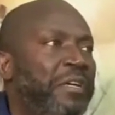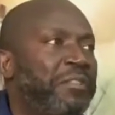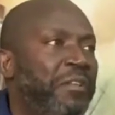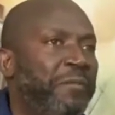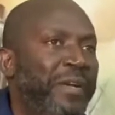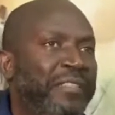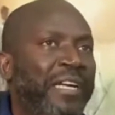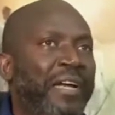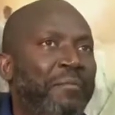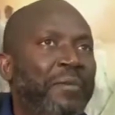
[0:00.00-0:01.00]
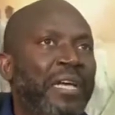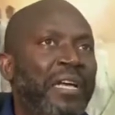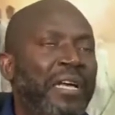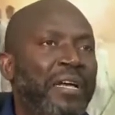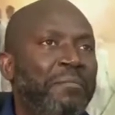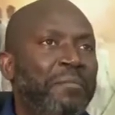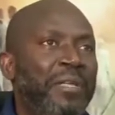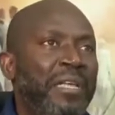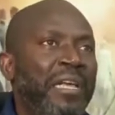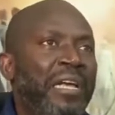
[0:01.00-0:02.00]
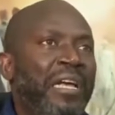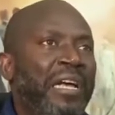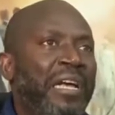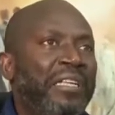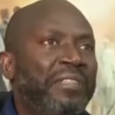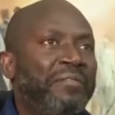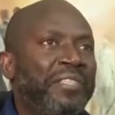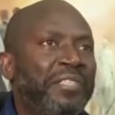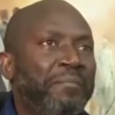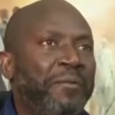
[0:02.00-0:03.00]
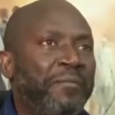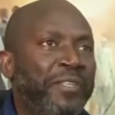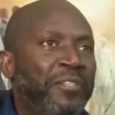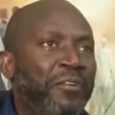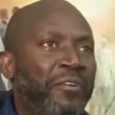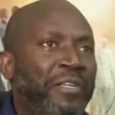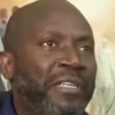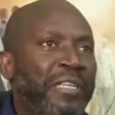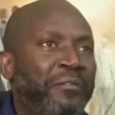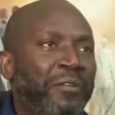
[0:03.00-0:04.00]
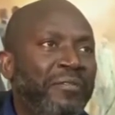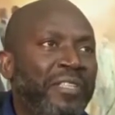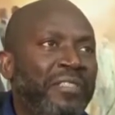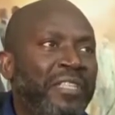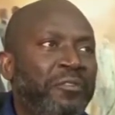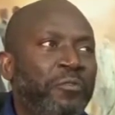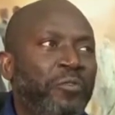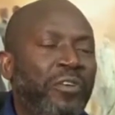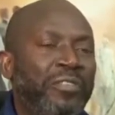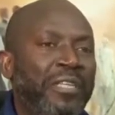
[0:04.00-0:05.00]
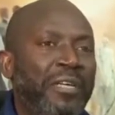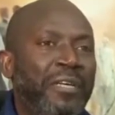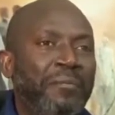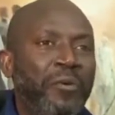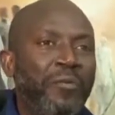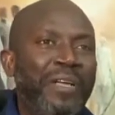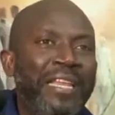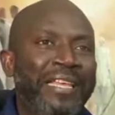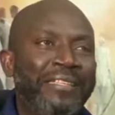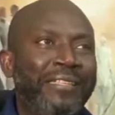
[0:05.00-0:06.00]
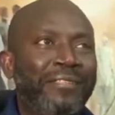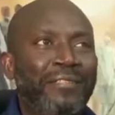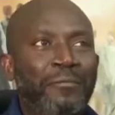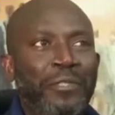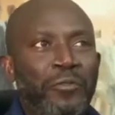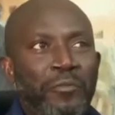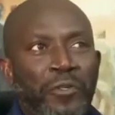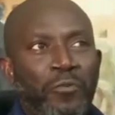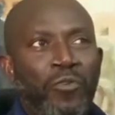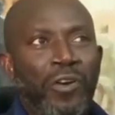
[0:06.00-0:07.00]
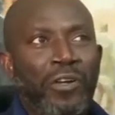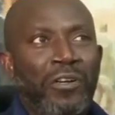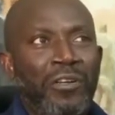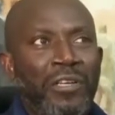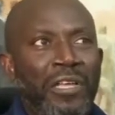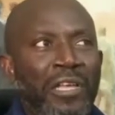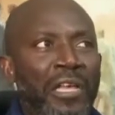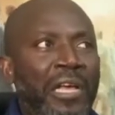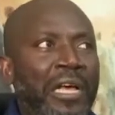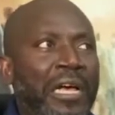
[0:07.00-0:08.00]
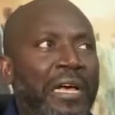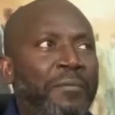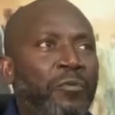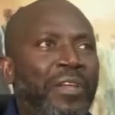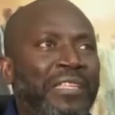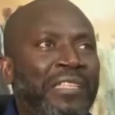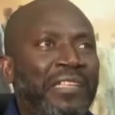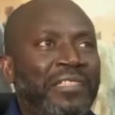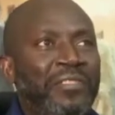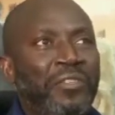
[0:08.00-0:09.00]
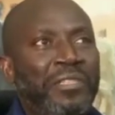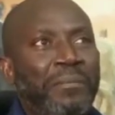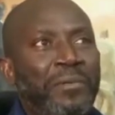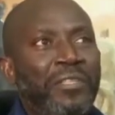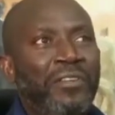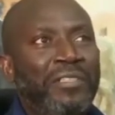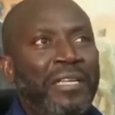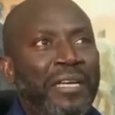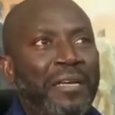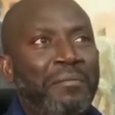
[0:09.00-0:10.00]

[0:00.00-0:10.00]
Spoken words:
you actually find time. As a visiting professor in a university, you're not overladen with too much work. The whole essence is to simply just